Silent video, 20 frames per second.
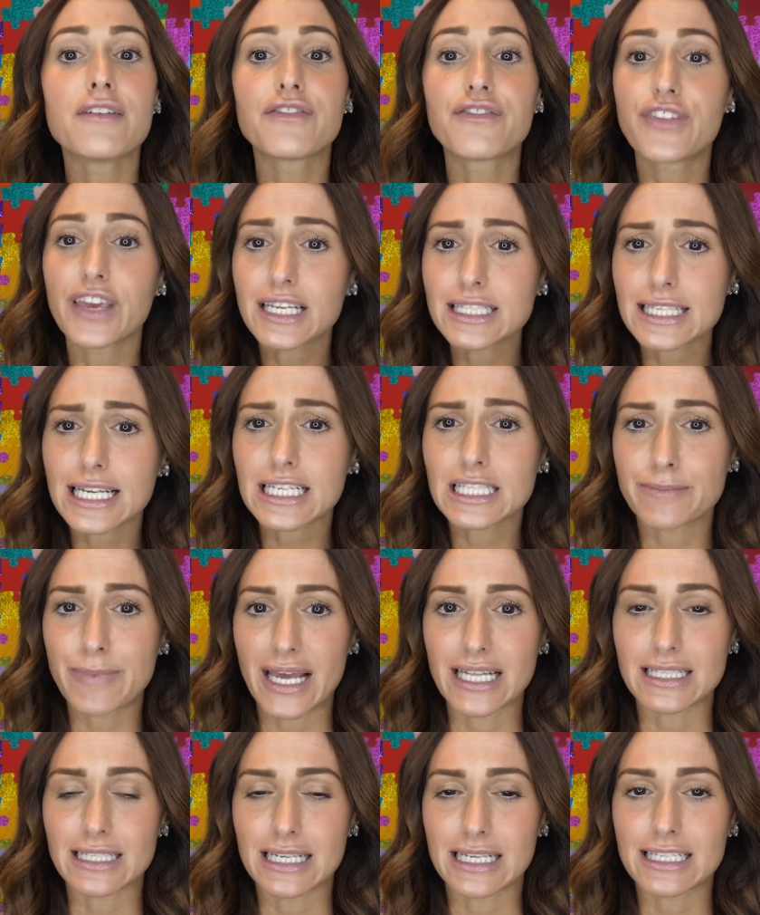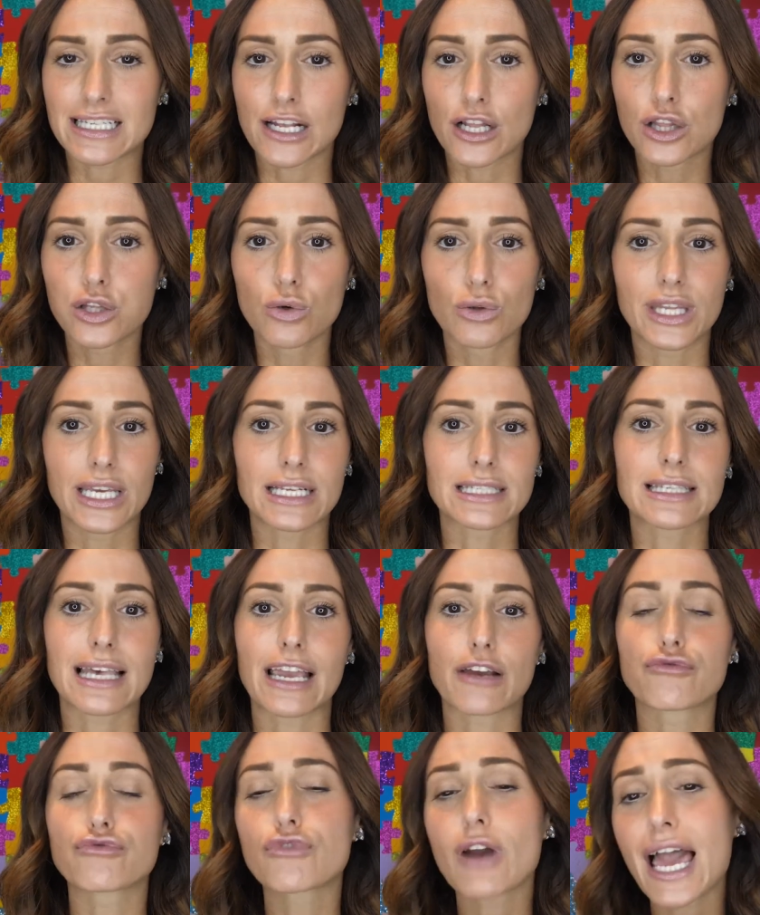Fixed expenses include things
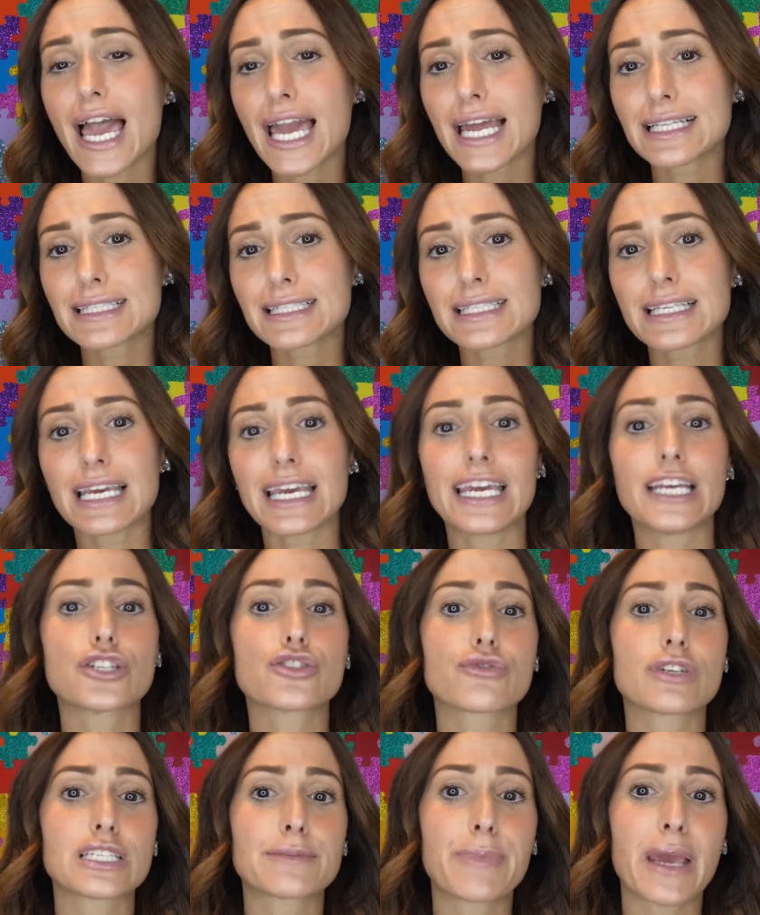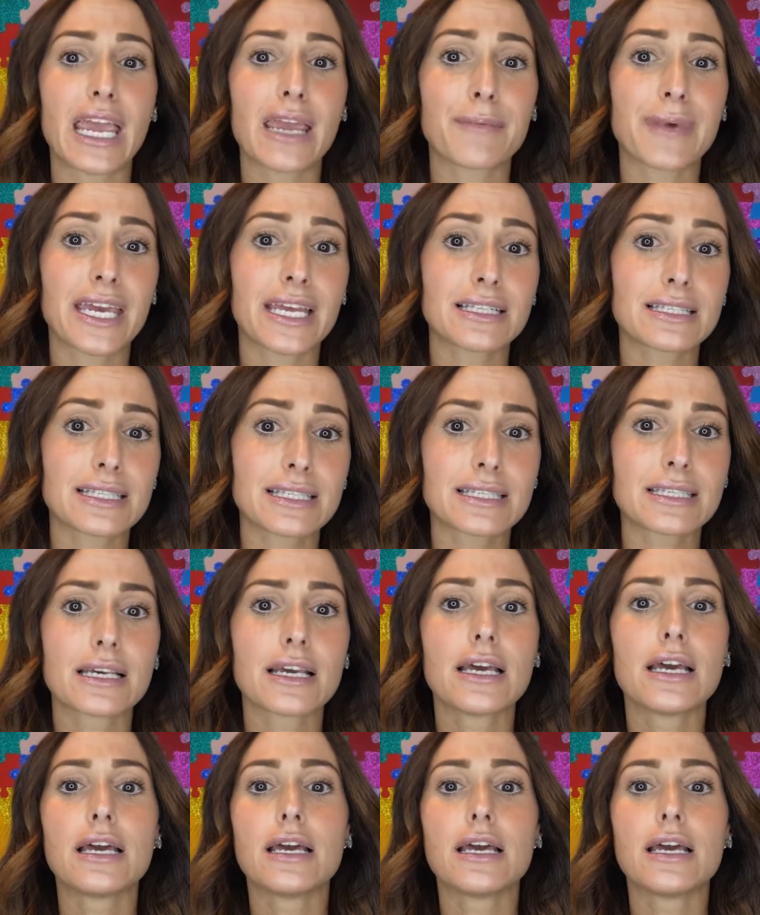like rent, interest payments,